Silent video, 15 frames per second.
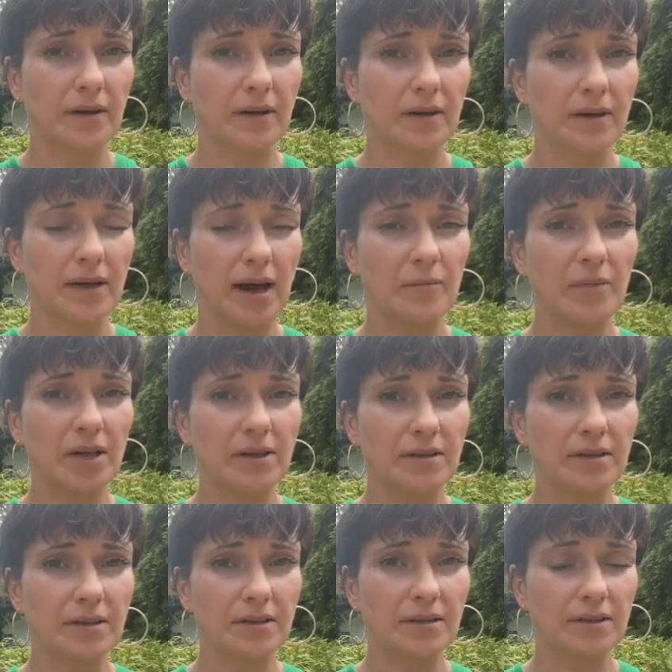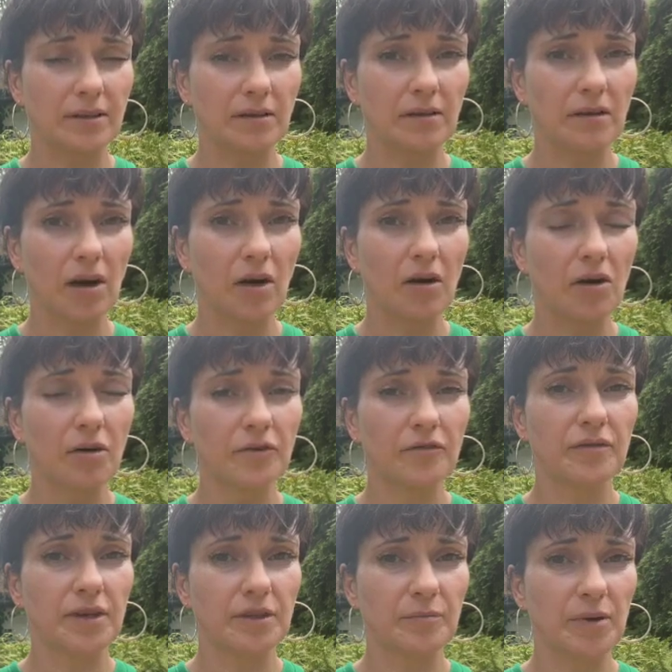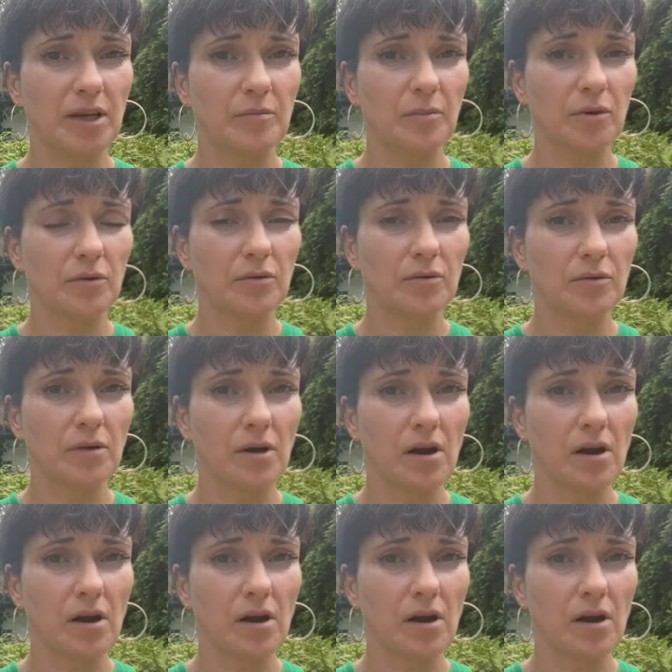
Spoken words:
that means that a lot of these people